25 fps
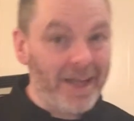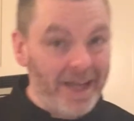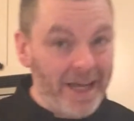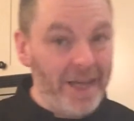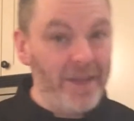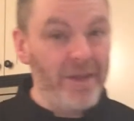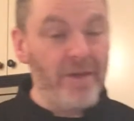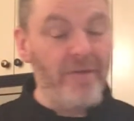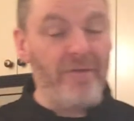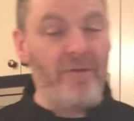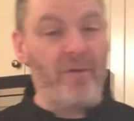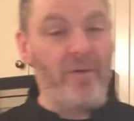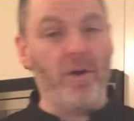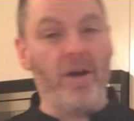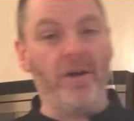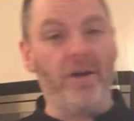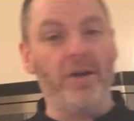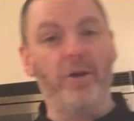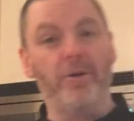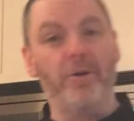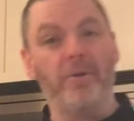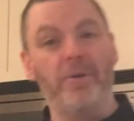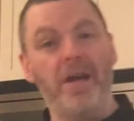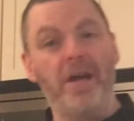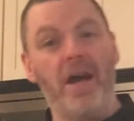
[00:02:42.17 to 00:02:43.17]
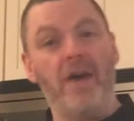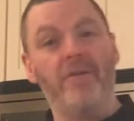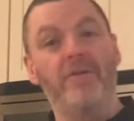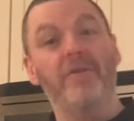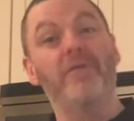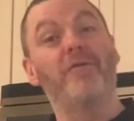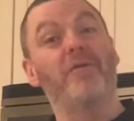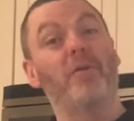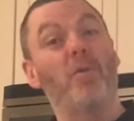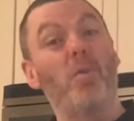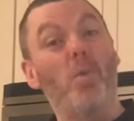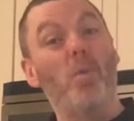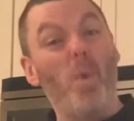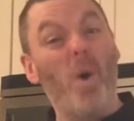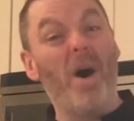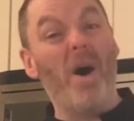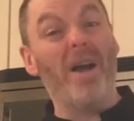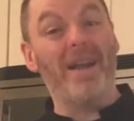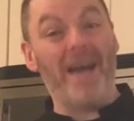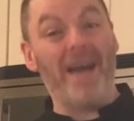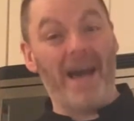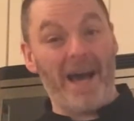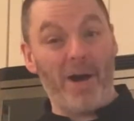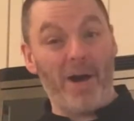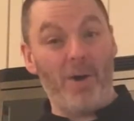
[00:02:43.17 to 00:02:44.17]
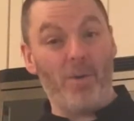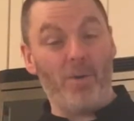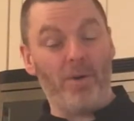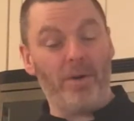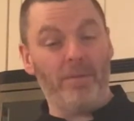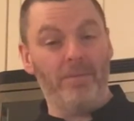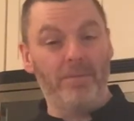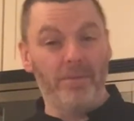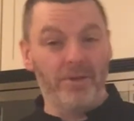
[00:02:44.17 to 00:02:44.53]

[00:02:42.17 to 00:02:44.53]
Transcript: in the 400 degree oven for 1 hour.